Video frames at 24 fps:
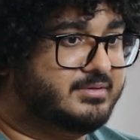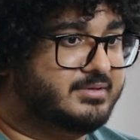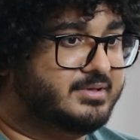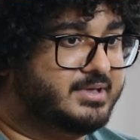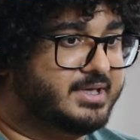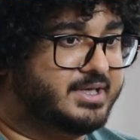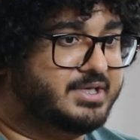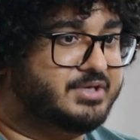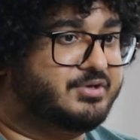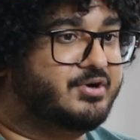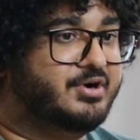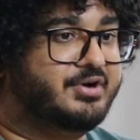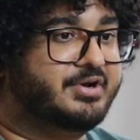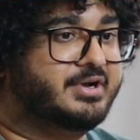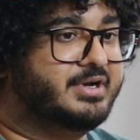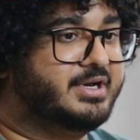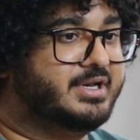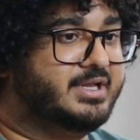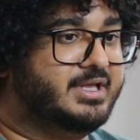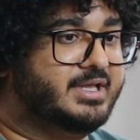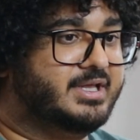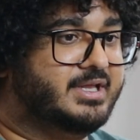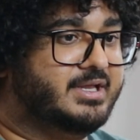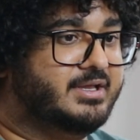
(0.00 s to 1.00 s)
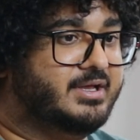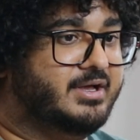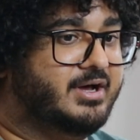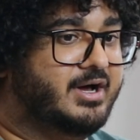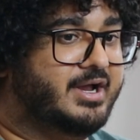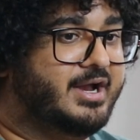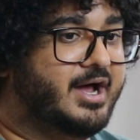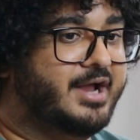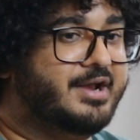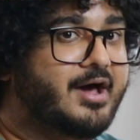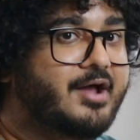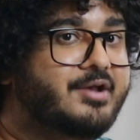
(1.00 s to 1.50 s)
you couldn't,
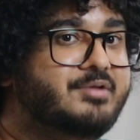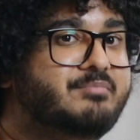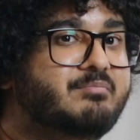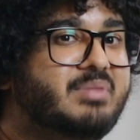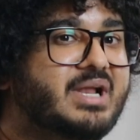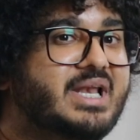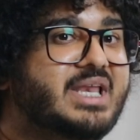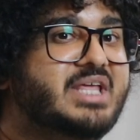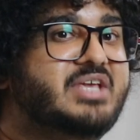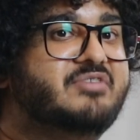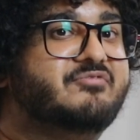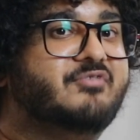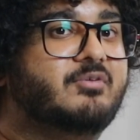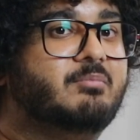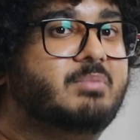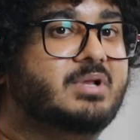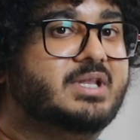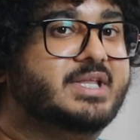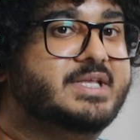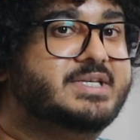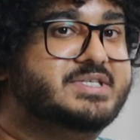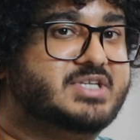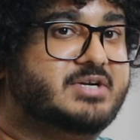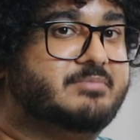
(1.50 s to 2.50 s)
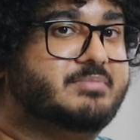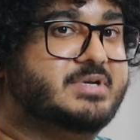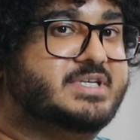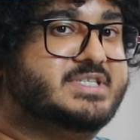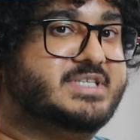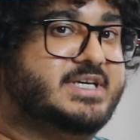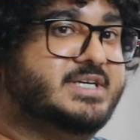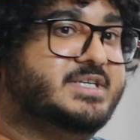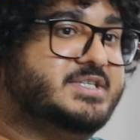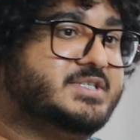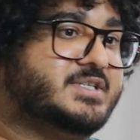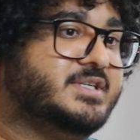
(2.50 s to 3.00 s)
an unbelievable
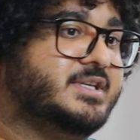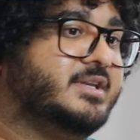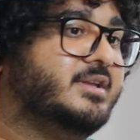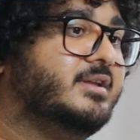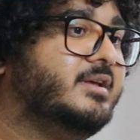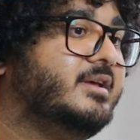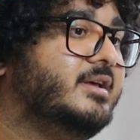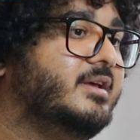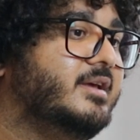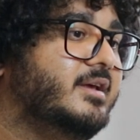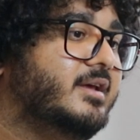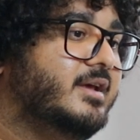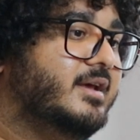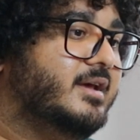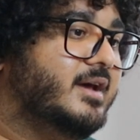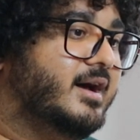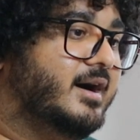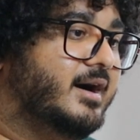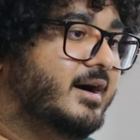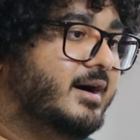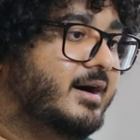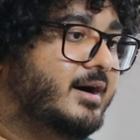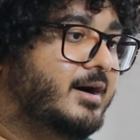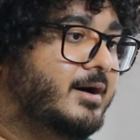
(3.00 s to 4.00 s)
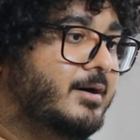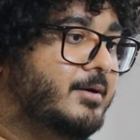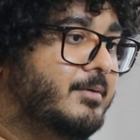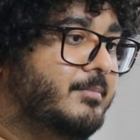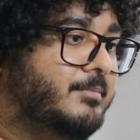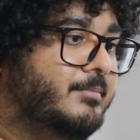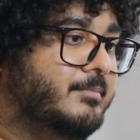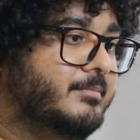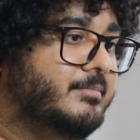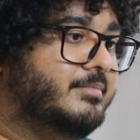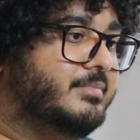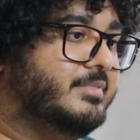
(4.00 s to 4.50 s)
interpretation.
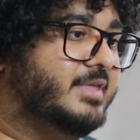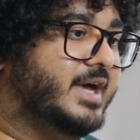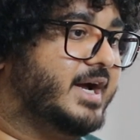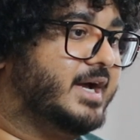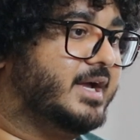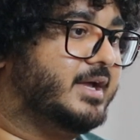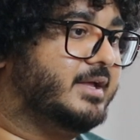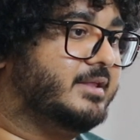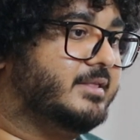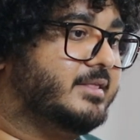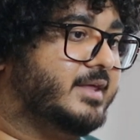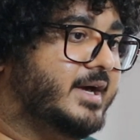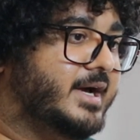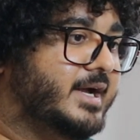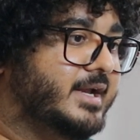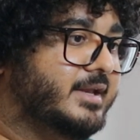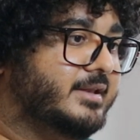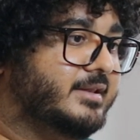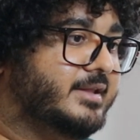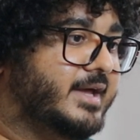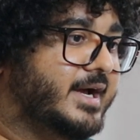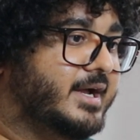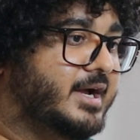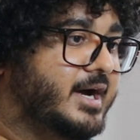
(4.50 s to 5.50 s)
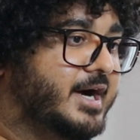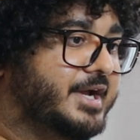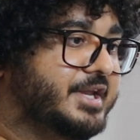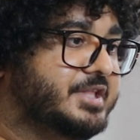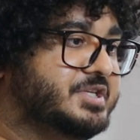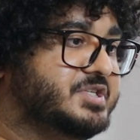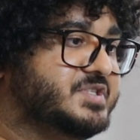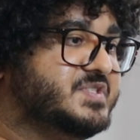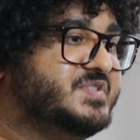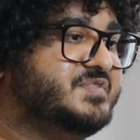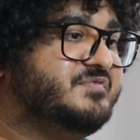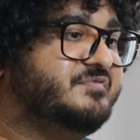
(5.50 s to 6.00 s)
That kind of
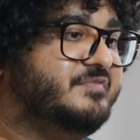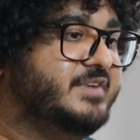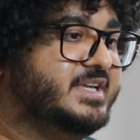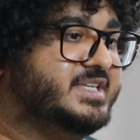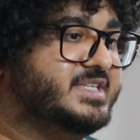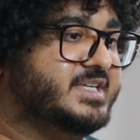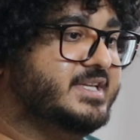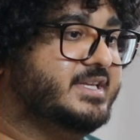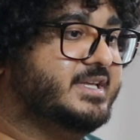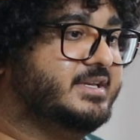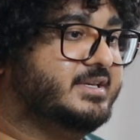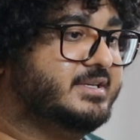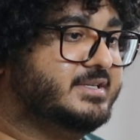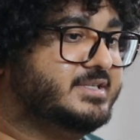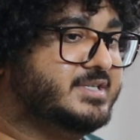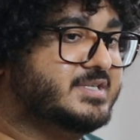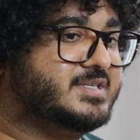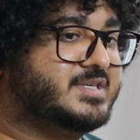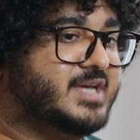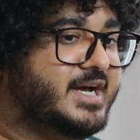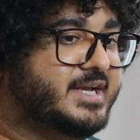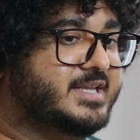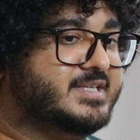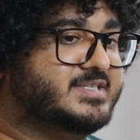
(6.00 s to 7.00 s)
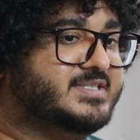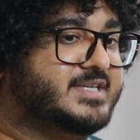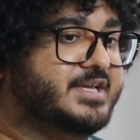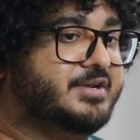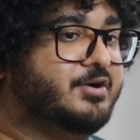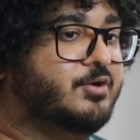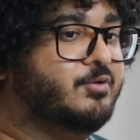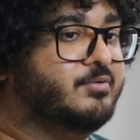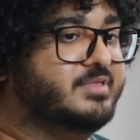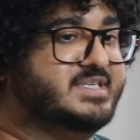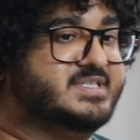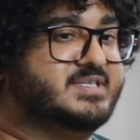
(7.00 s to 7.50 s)
just fitted and just kind of said,
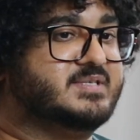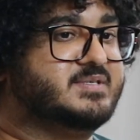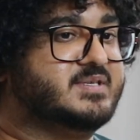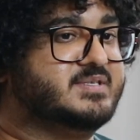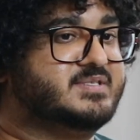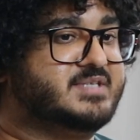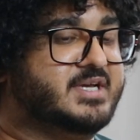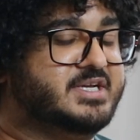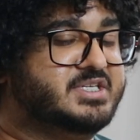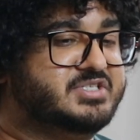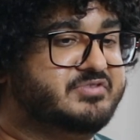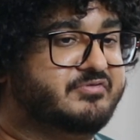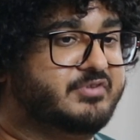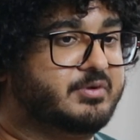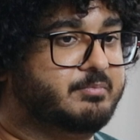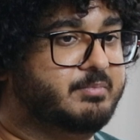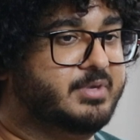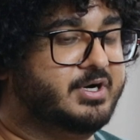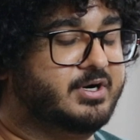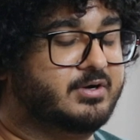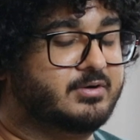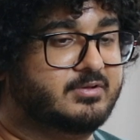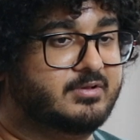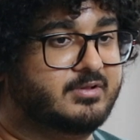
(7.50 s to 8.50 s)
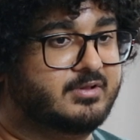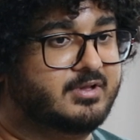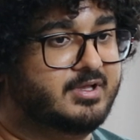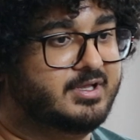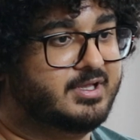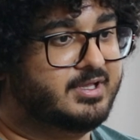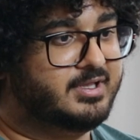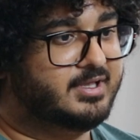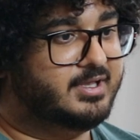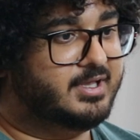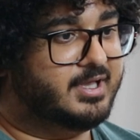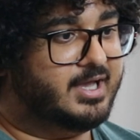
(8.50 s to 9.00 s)
oh, this is a scientific miracle.
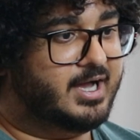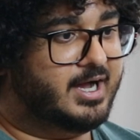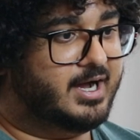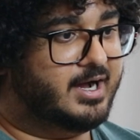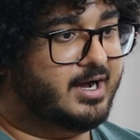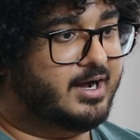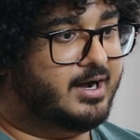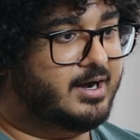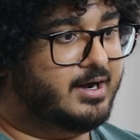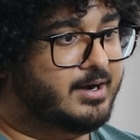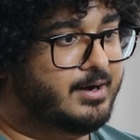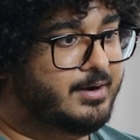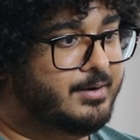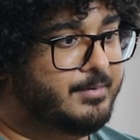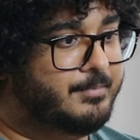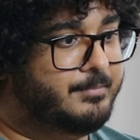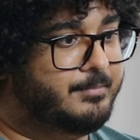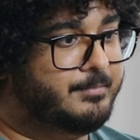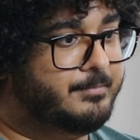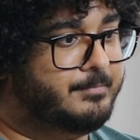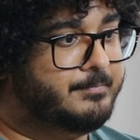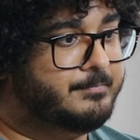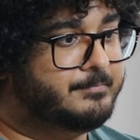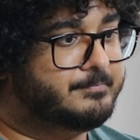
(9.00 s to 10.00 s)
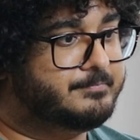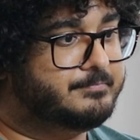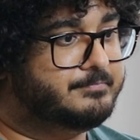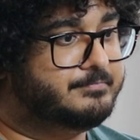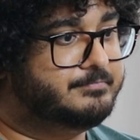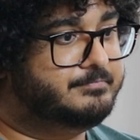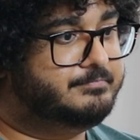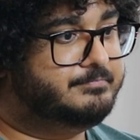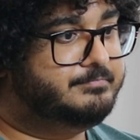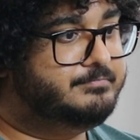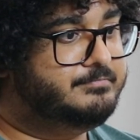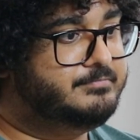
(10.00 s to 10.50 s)

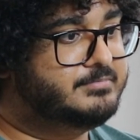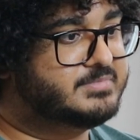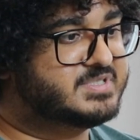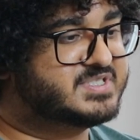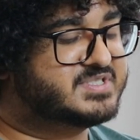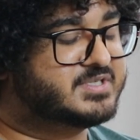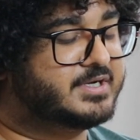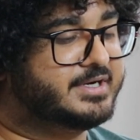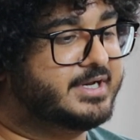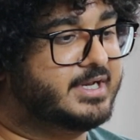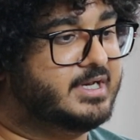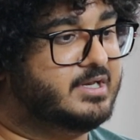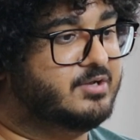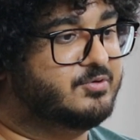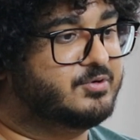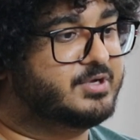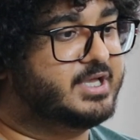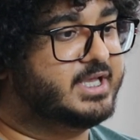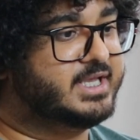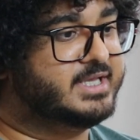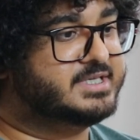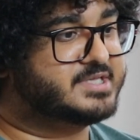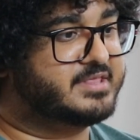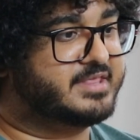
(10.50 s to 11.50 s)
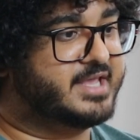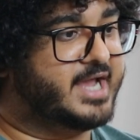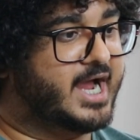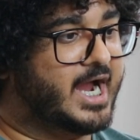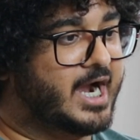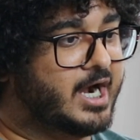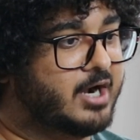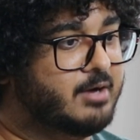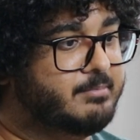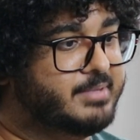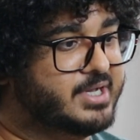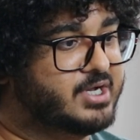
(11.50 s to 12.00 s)
Started looking into the
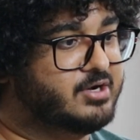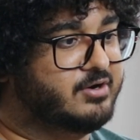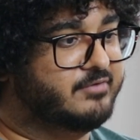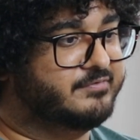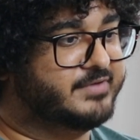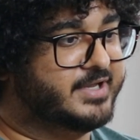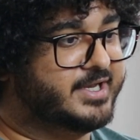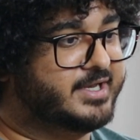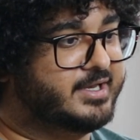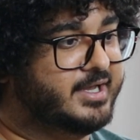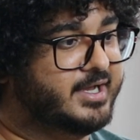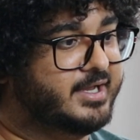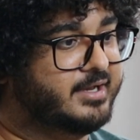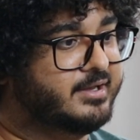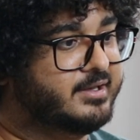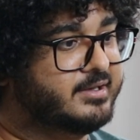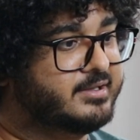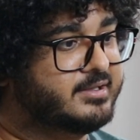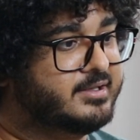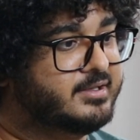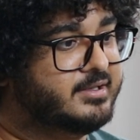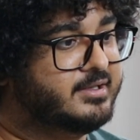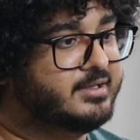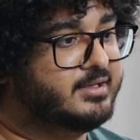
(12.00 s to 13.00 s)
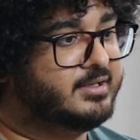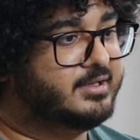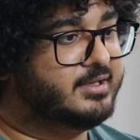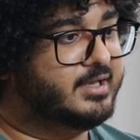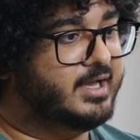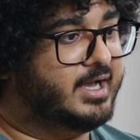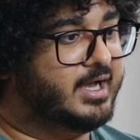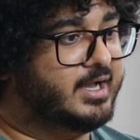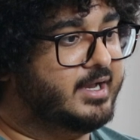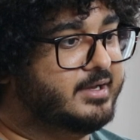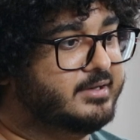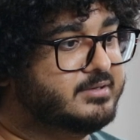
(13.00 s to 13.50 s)
Arabic of it,
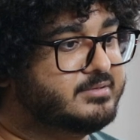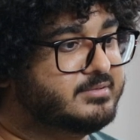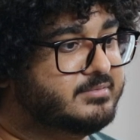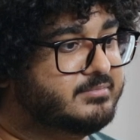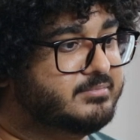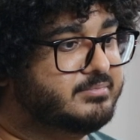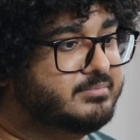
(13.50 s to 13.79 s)
and